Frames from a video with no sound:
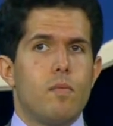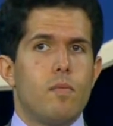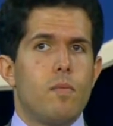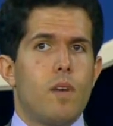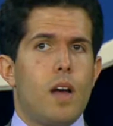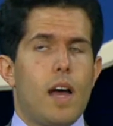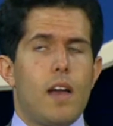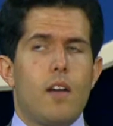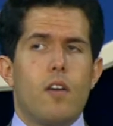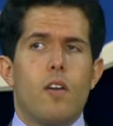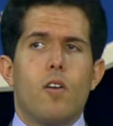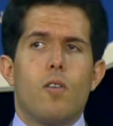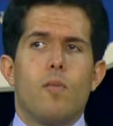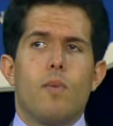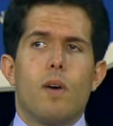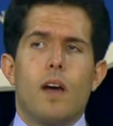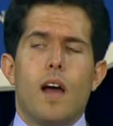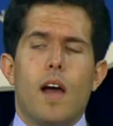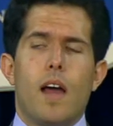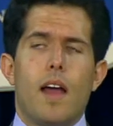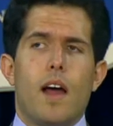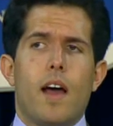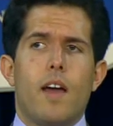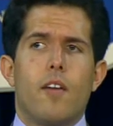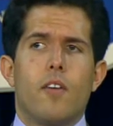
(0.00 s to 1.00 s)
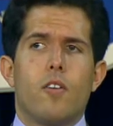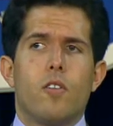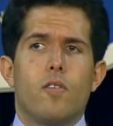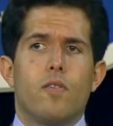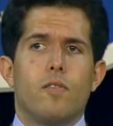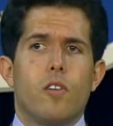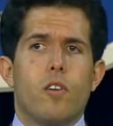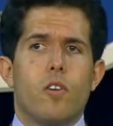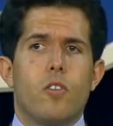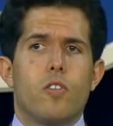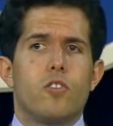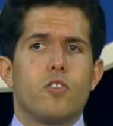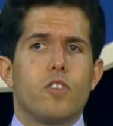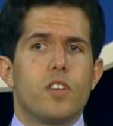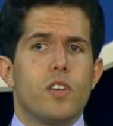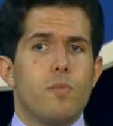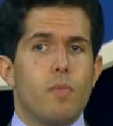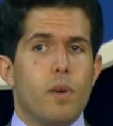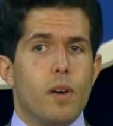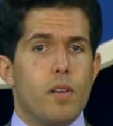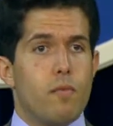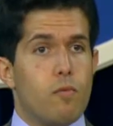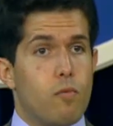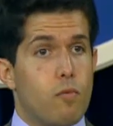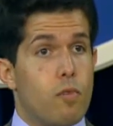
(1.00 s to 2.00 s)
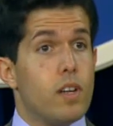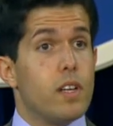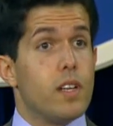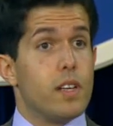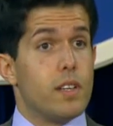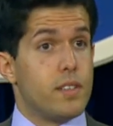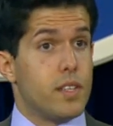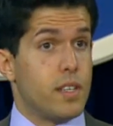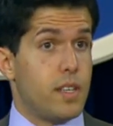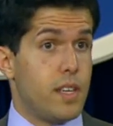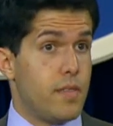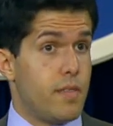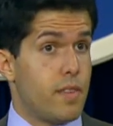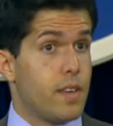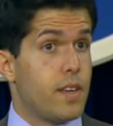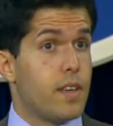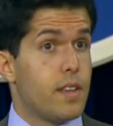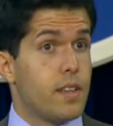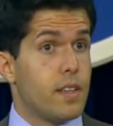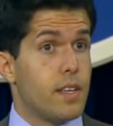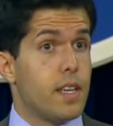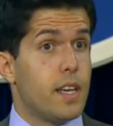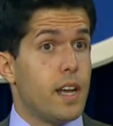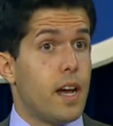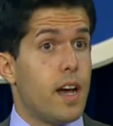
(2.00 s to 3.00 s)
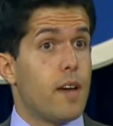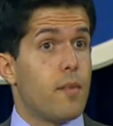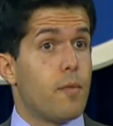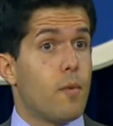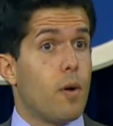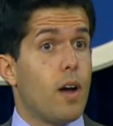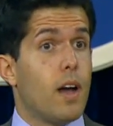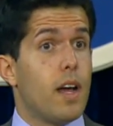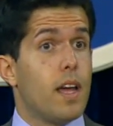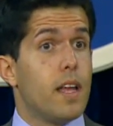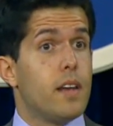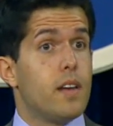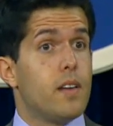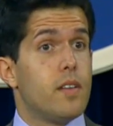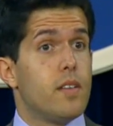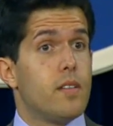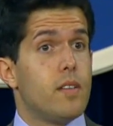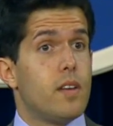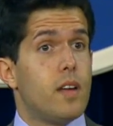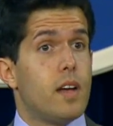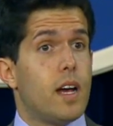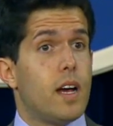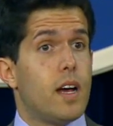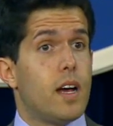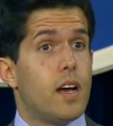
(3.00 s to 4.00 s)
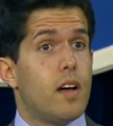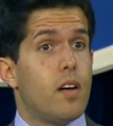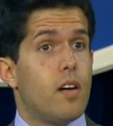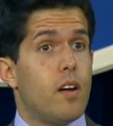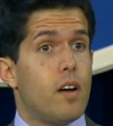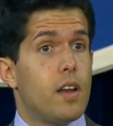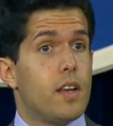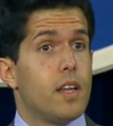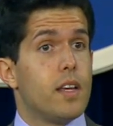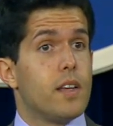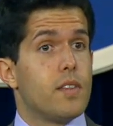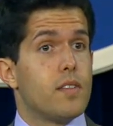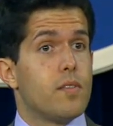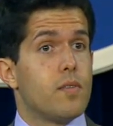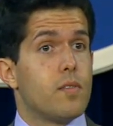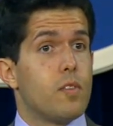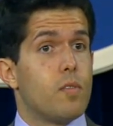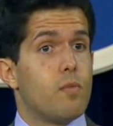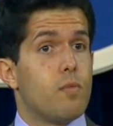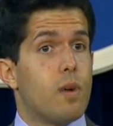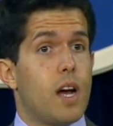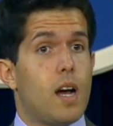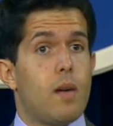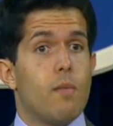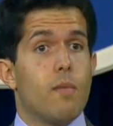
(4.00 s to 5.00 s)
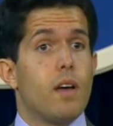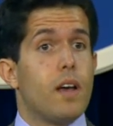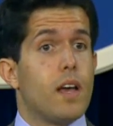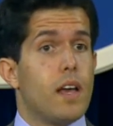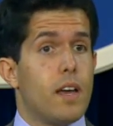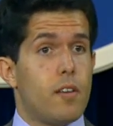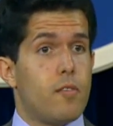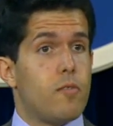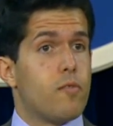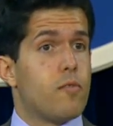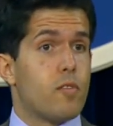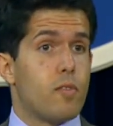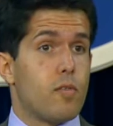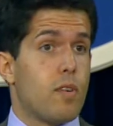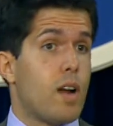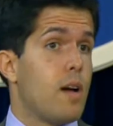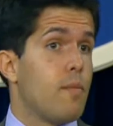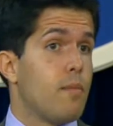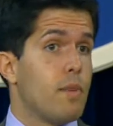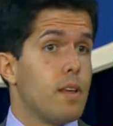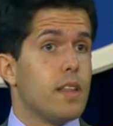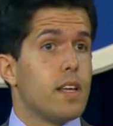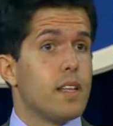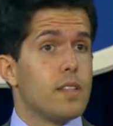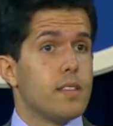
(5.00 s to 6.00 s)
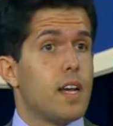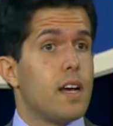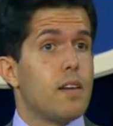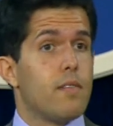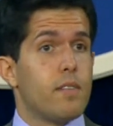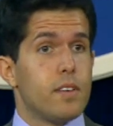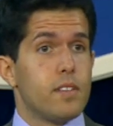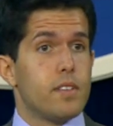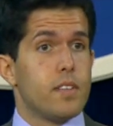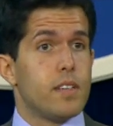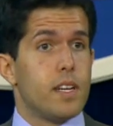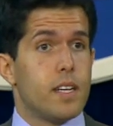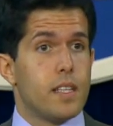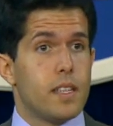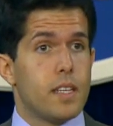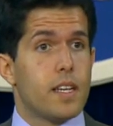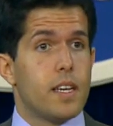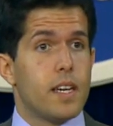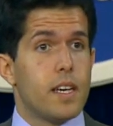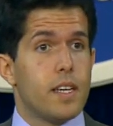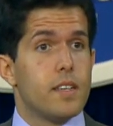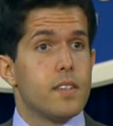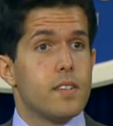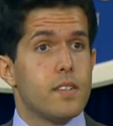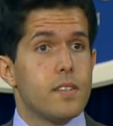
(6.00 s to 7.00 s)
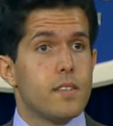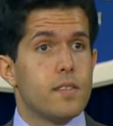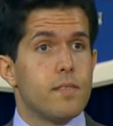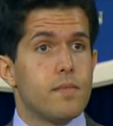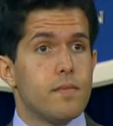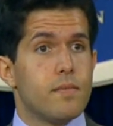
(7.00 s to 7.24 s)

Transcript: I don't know if largely, but really significantly non-white audience for Obama, and for Romney, that's obviously not the case.